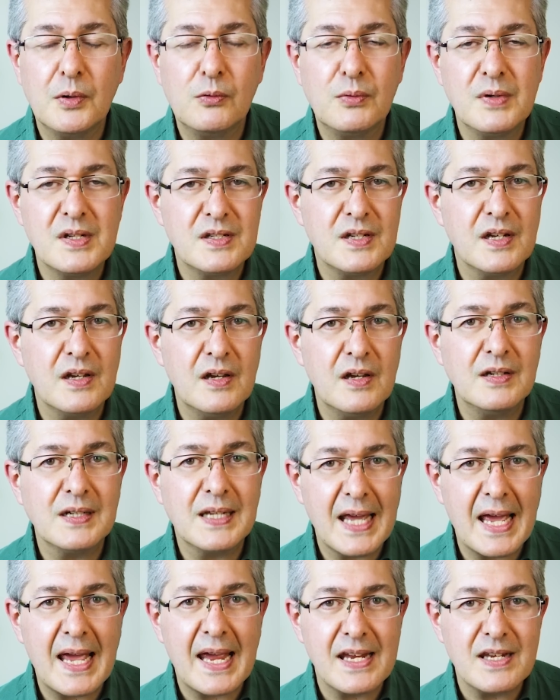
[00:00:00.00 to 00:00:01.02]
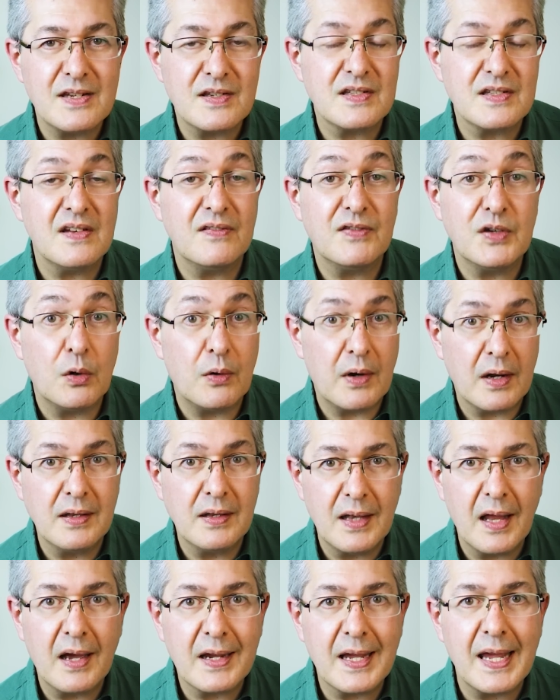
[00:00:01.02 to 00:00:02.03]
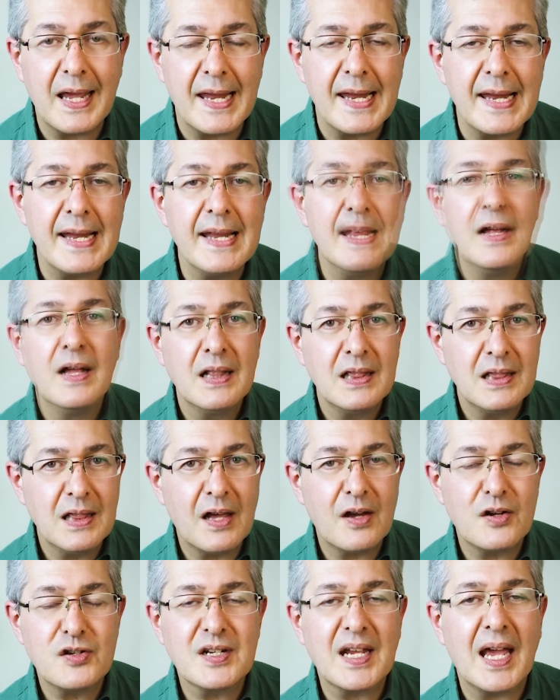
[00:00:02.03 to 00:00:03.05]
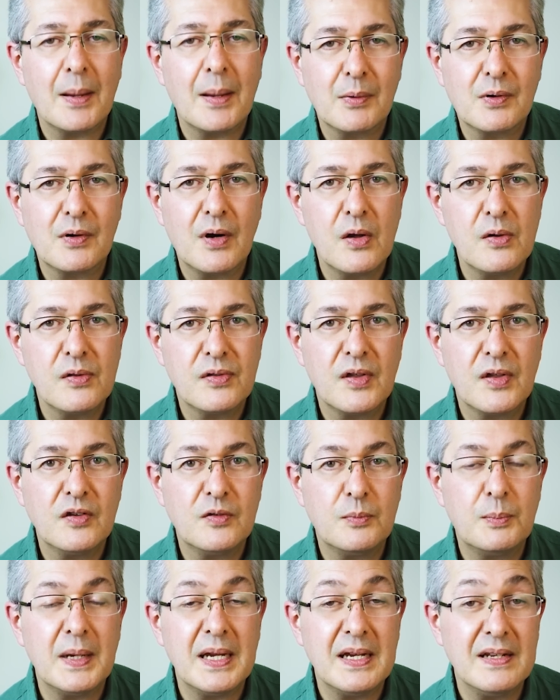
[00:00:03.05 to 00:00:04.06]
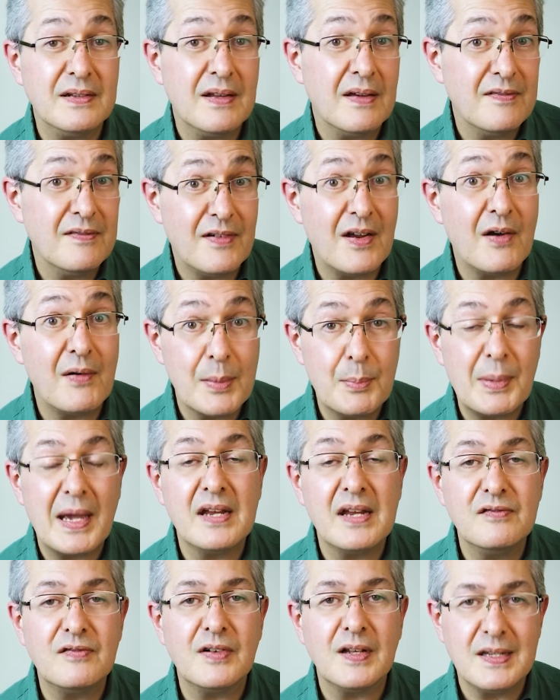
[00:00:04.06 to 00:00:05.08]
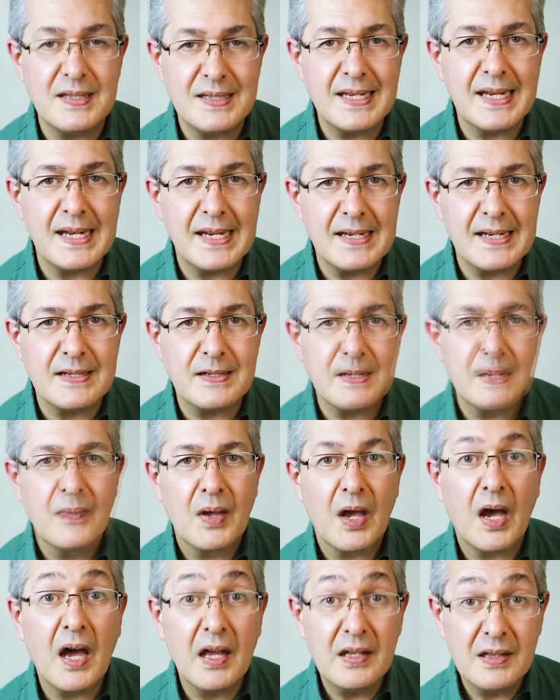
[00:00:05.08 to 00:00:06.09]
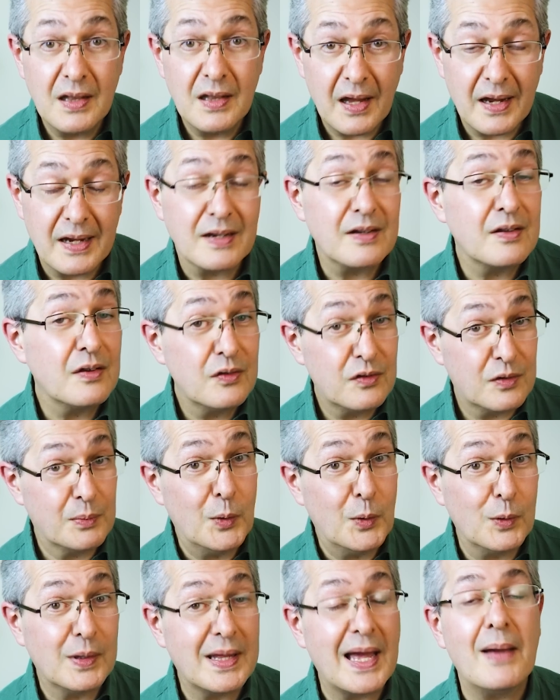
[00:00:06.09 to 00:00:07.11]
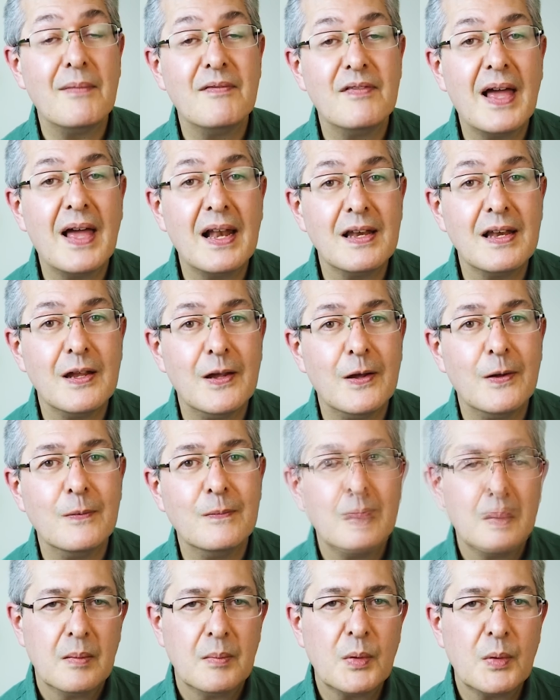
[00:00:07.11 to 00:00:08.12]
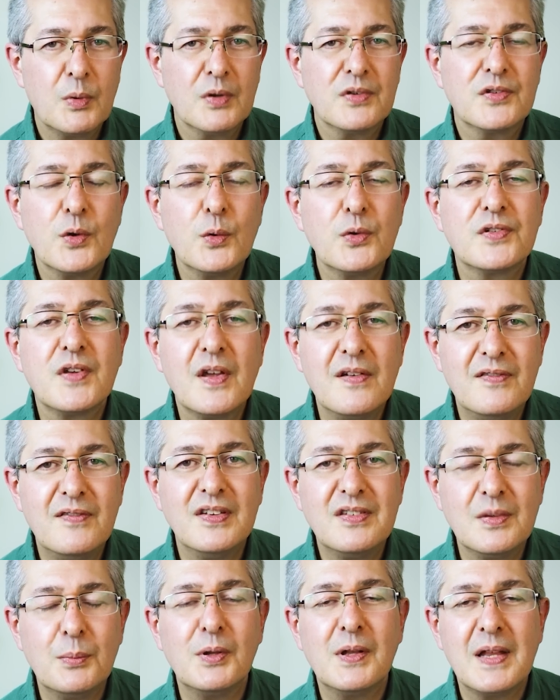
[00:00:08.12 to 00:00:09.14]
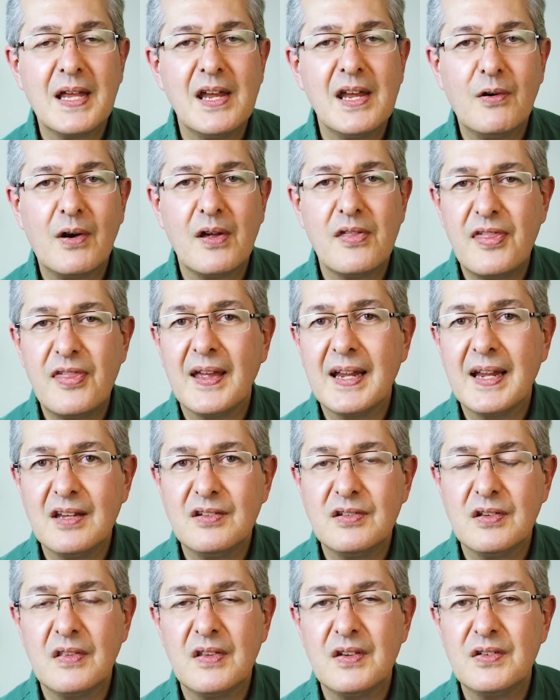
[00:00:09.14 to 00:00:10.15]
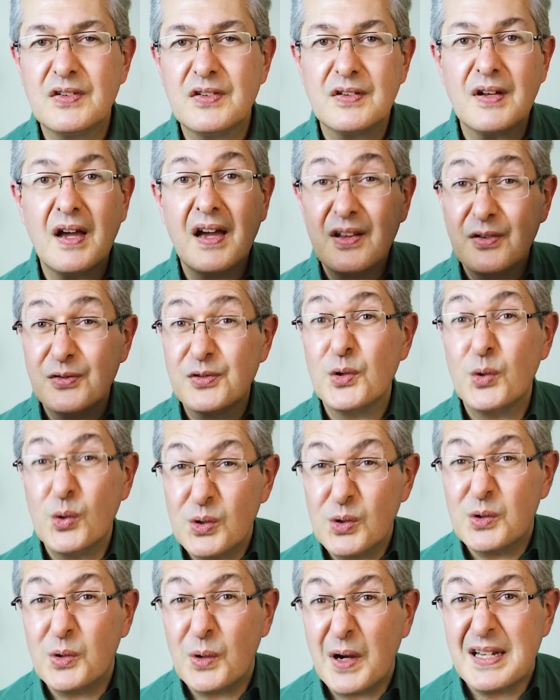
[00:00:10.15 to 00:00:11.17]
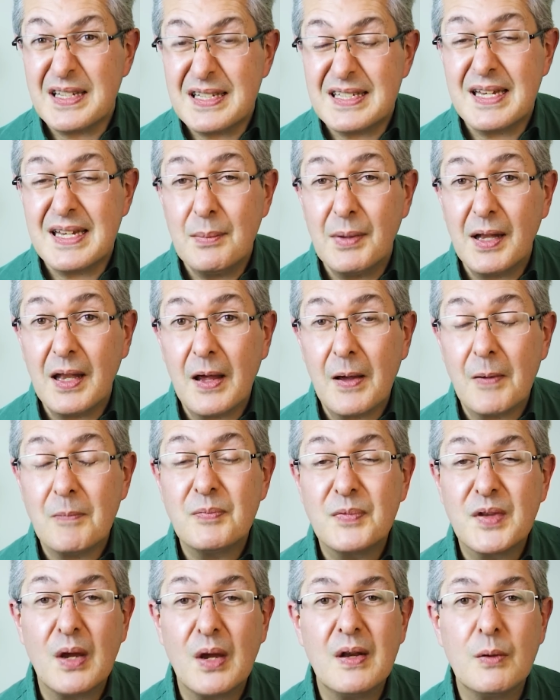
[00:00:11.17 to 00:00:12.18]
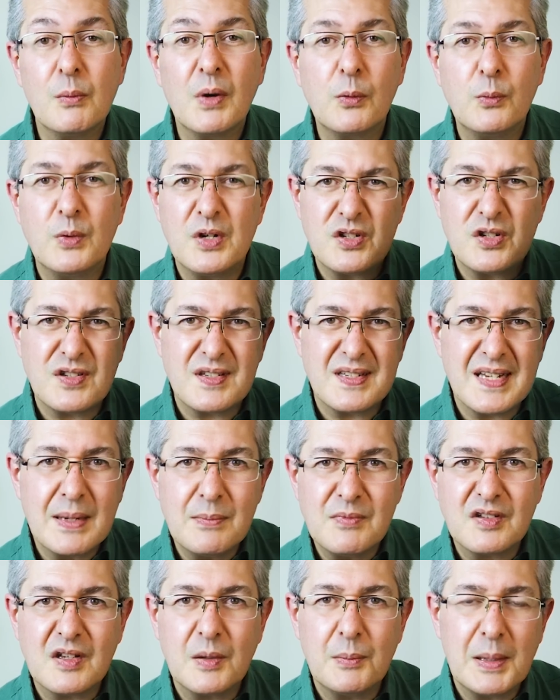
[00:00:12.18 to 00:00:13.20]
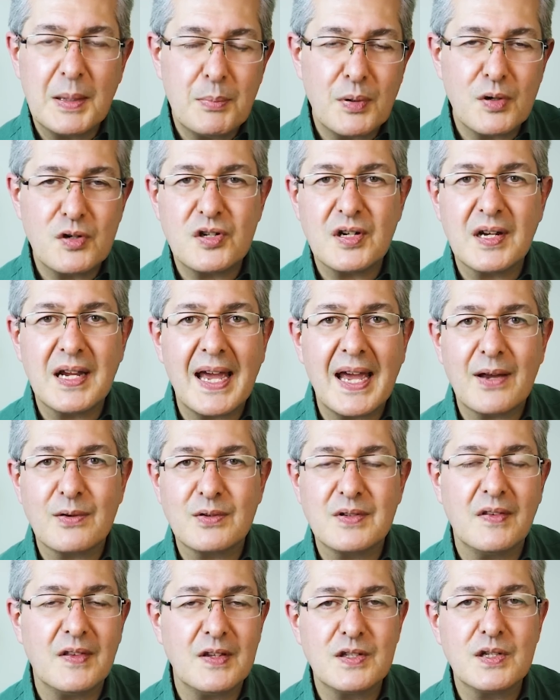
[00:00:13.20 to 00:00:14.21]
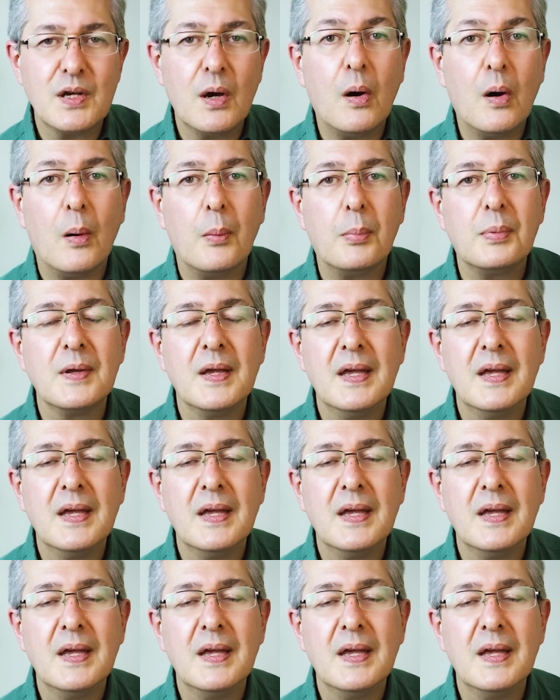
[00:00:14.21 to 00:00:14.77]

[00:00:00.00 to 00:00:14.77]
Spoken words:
return case, if you're unlucky, large cap growth has been very painful indeed, unlike small cap value. But what's also visible here, I think, is that the styles are all quite similar. The only one which seems to be pushing out at the top